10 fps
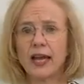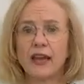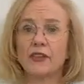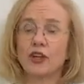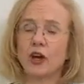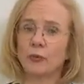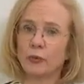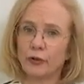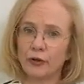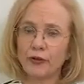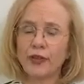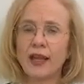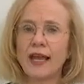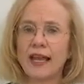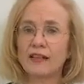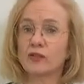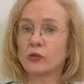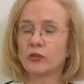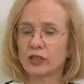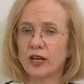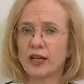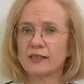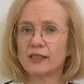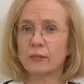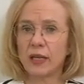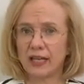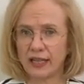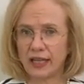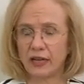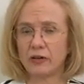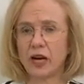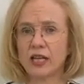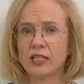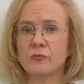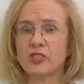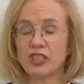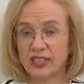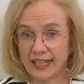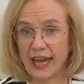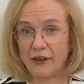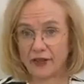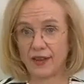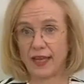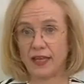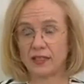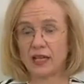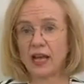And the Commonwealth has organised a Medicare item to cover that.